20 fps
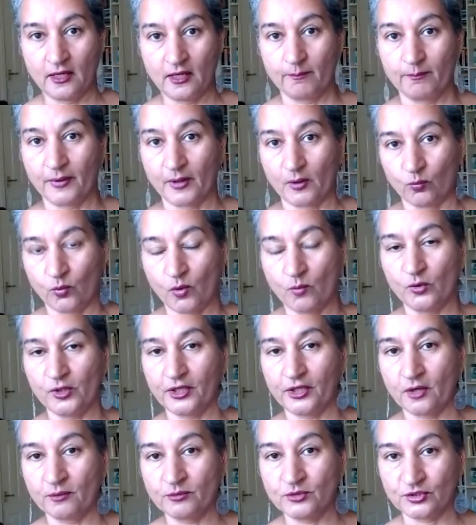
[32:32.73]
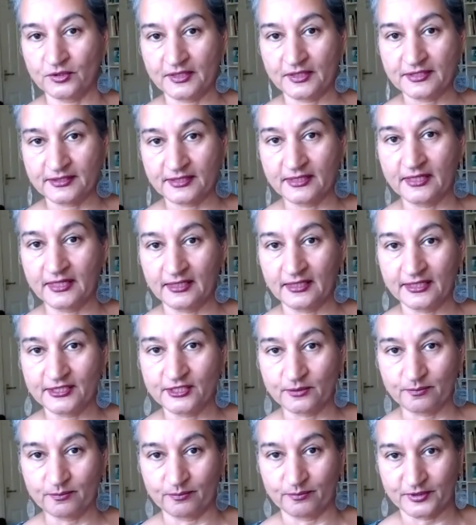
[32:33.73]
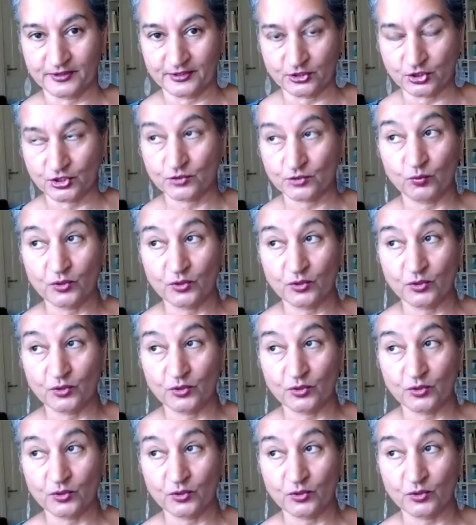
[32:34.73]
but when we come to these senior leader positions,